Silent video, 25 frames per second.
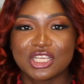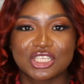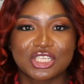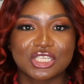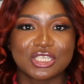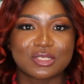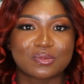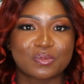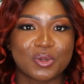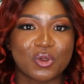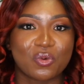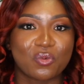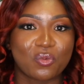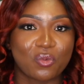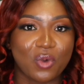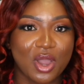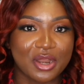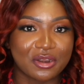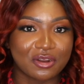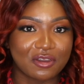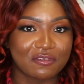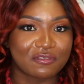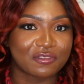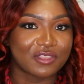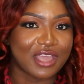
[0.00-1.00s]
She's been
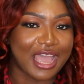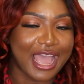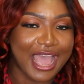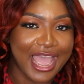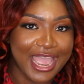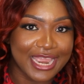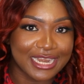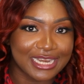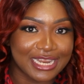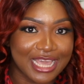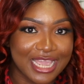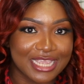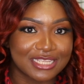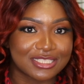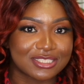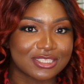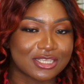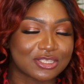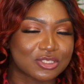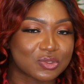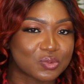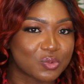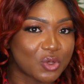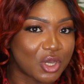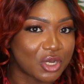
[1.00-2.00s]
one of the highlights
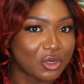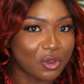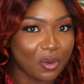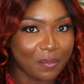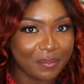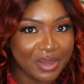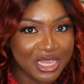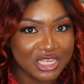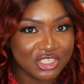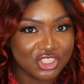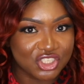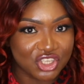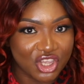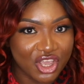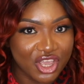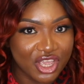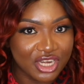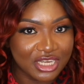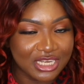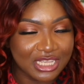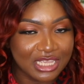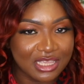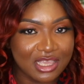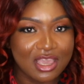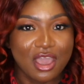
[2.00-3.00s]
as well on my
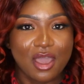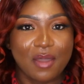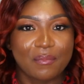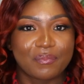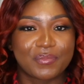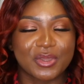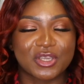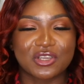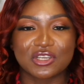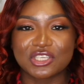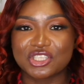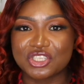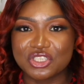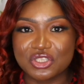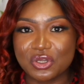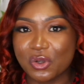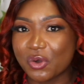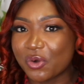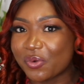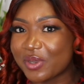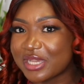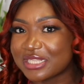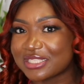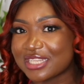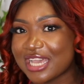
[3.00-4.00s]
journey because she
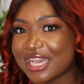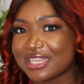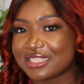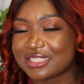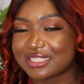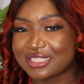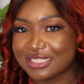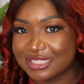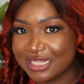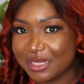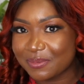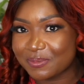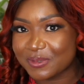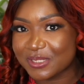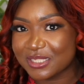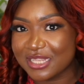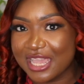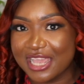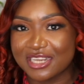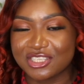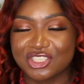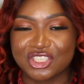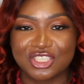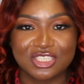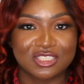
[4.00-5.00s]
always has tips
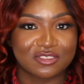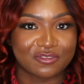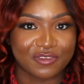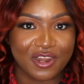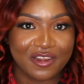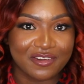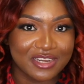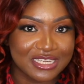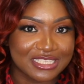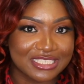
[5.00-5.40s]
and she's very